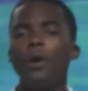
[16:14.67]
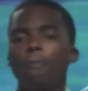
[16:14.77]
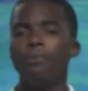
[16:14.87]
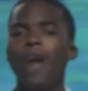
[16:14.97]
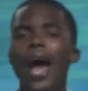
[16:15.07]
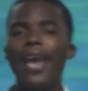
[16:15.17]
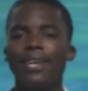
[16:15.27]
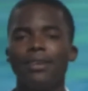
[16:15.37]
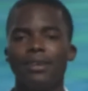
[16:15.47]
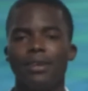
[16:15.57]
with
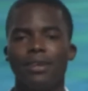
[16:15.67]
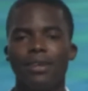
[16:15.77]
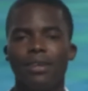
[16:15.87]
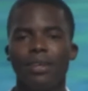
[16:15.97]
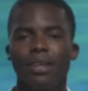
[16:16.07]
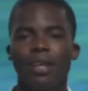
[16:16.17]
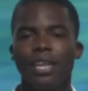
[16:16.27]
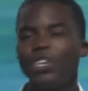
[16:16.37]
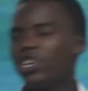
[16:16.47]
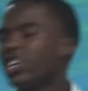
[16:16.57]
pride that you